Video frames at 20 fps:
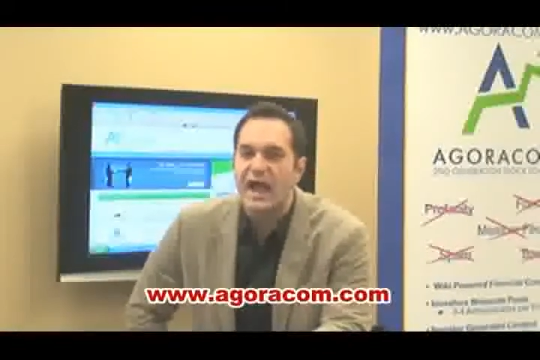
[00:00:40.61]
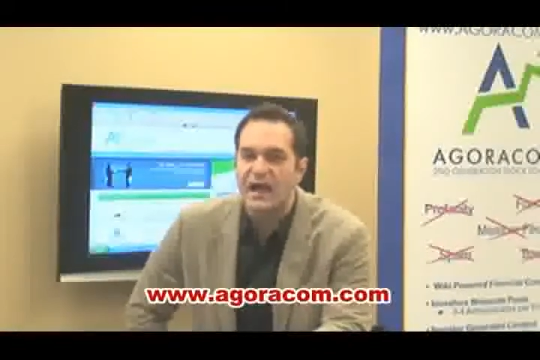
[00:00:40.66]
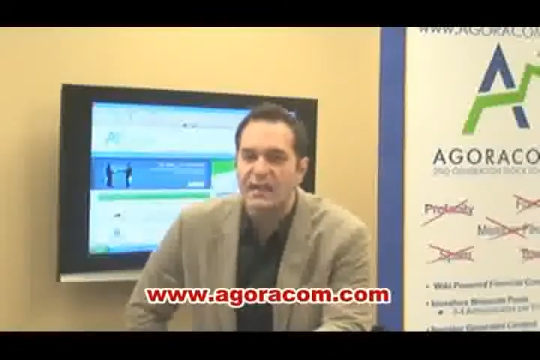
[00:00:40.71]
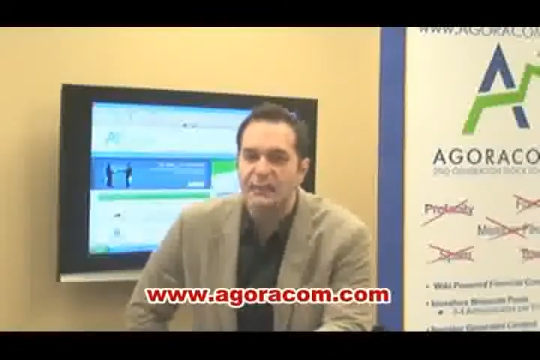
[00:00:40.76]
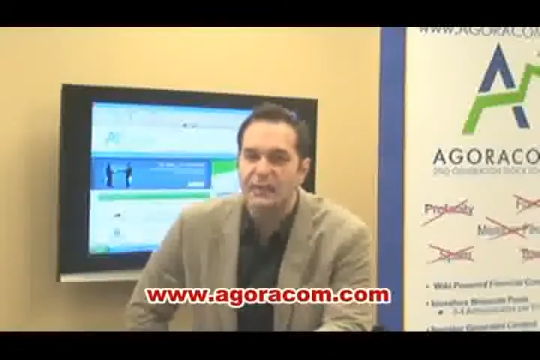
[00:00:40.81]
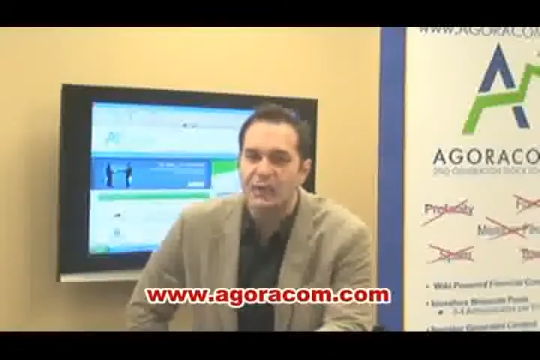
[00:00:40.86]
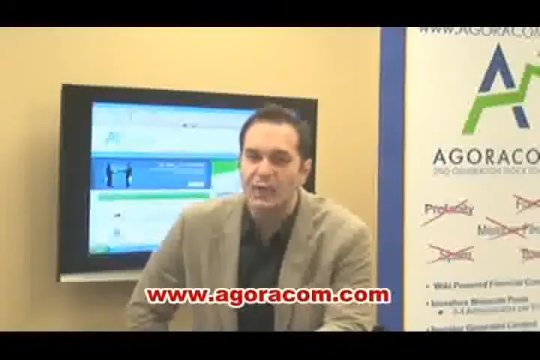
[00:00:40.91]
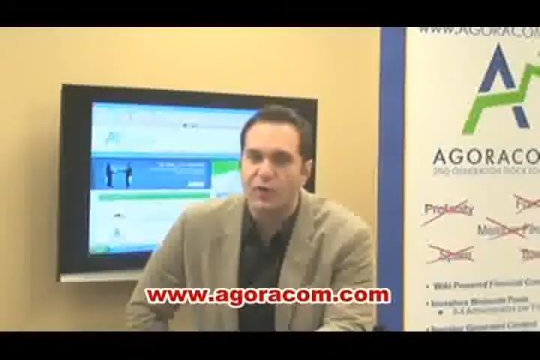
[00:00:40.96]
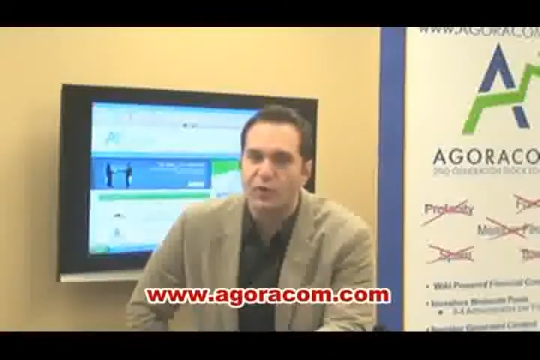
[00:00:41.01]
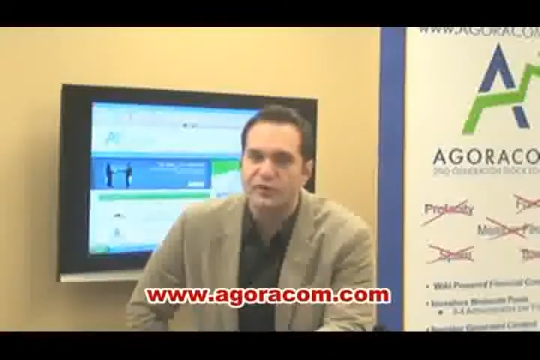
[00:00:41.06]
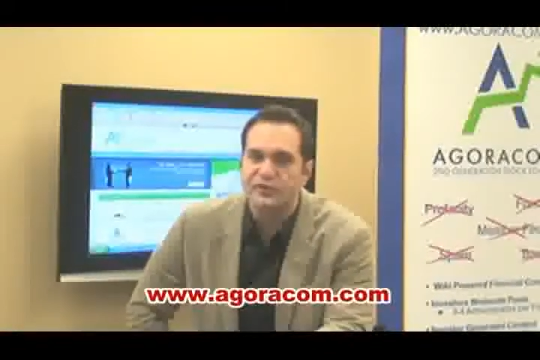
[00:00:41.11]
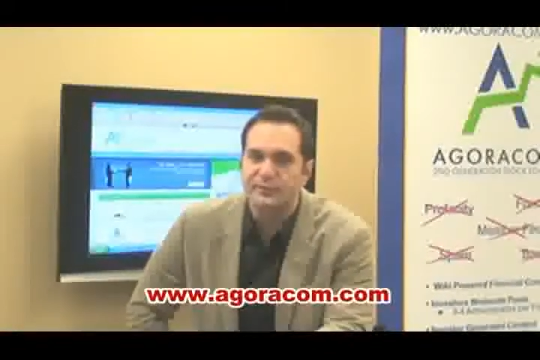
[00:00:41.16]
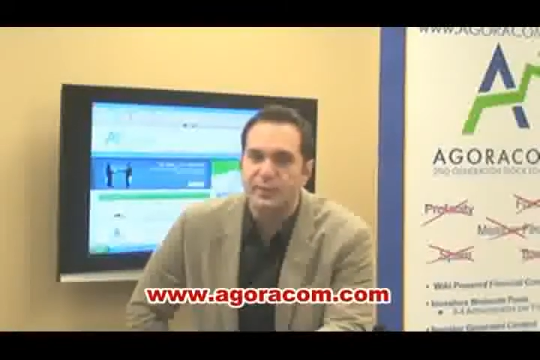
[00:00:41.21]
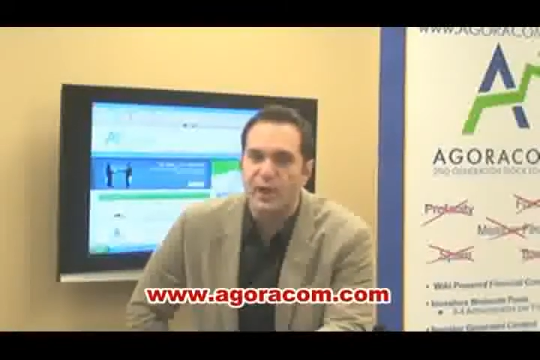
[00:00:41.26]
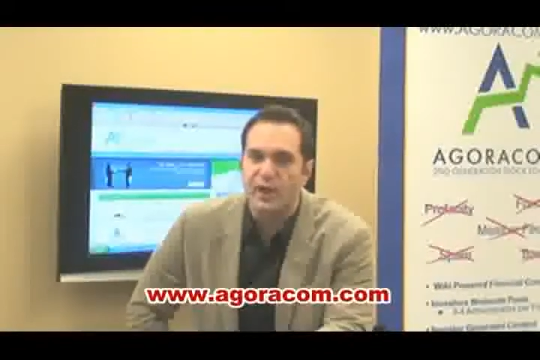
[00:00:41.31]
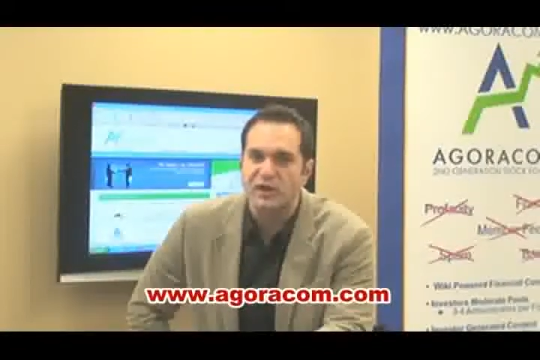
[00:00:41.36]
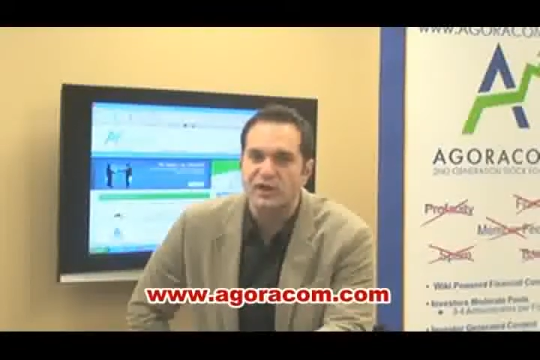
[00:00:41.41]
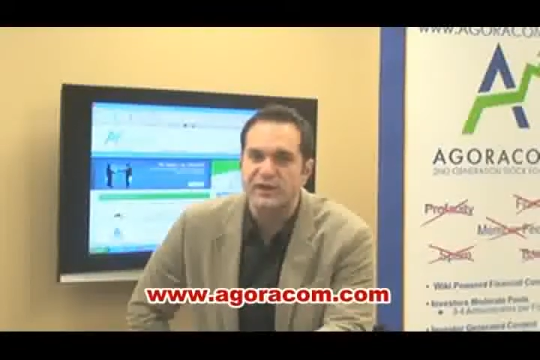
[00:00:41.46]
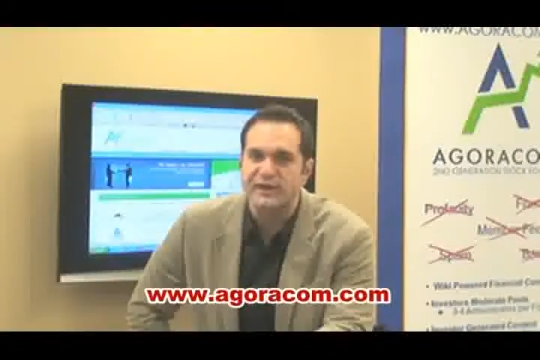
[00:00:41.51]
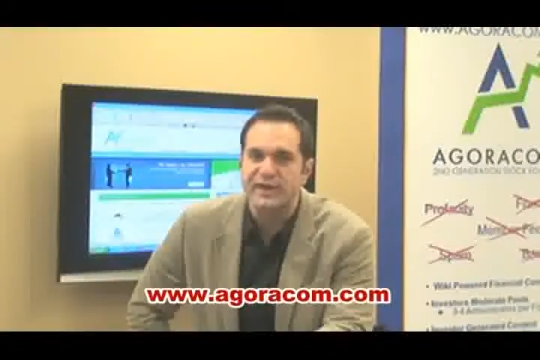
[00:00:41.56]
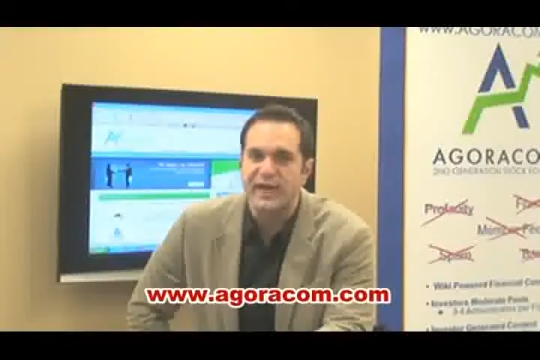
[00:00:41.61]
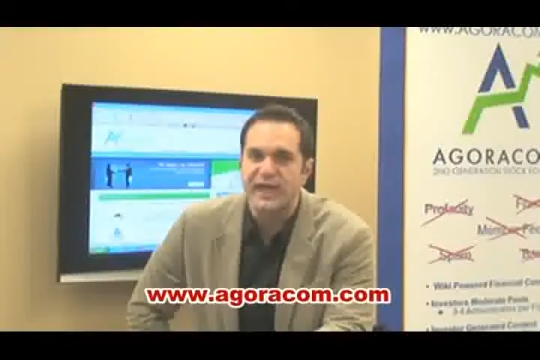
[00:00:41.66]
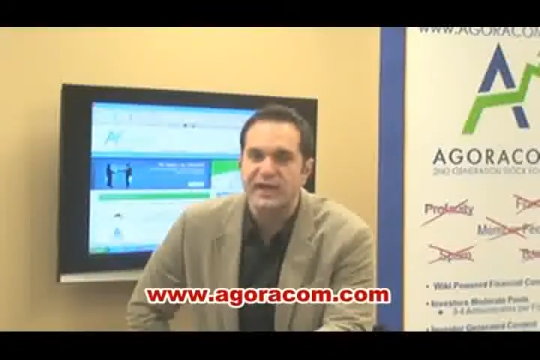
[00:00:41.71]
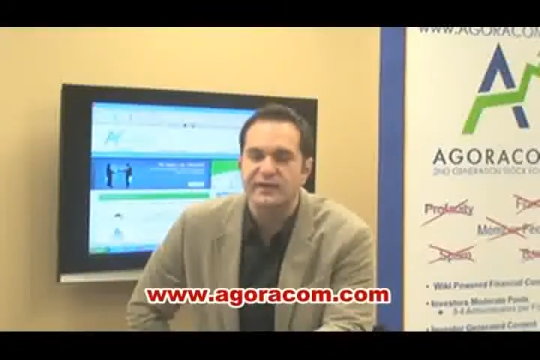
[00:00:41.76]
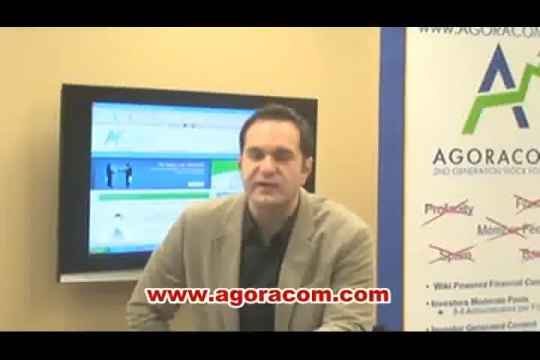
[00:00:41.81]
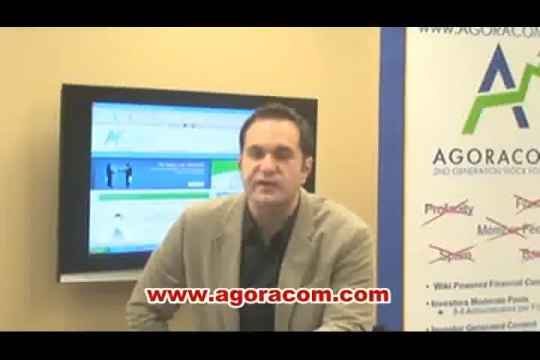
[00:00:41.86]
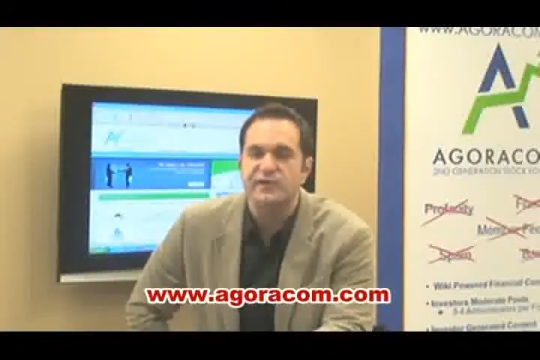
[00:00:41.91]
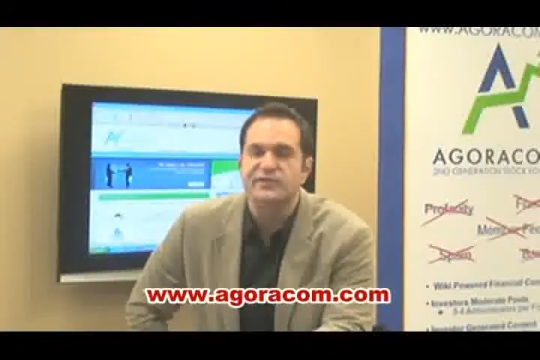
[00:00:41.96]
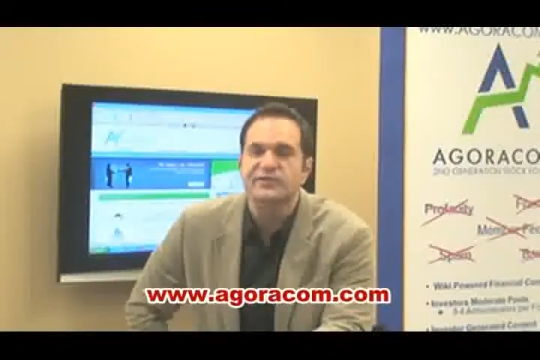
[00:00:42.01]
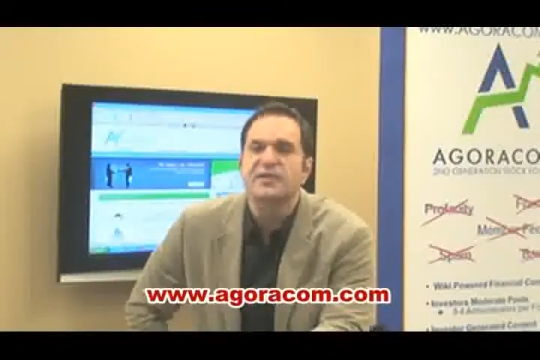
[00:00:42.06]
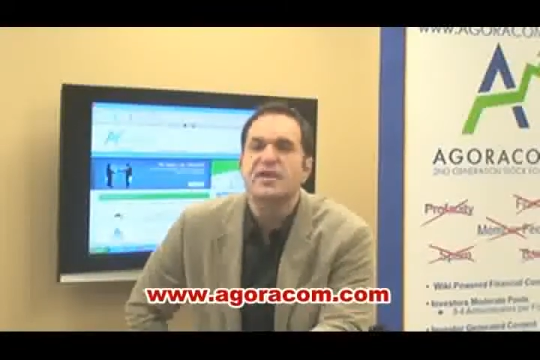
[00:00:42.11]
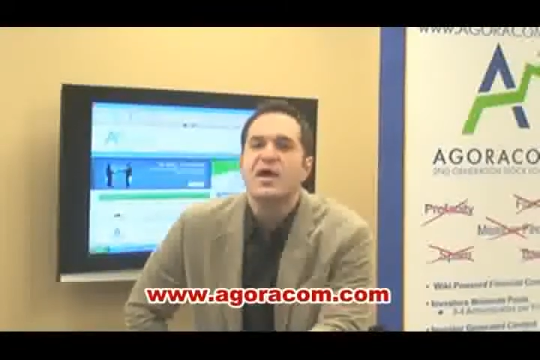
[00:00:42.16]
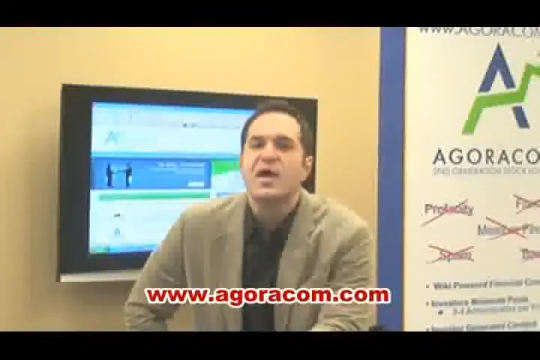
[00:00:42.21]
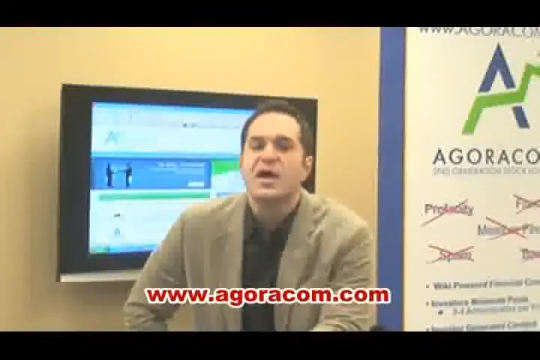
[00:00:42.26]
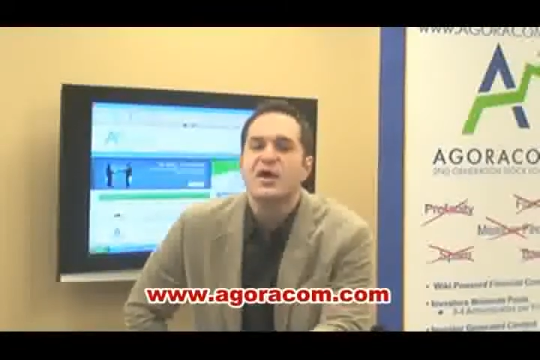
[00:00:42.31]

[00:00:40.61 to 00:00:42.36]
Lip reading: I'm your host, Paul Kondakos.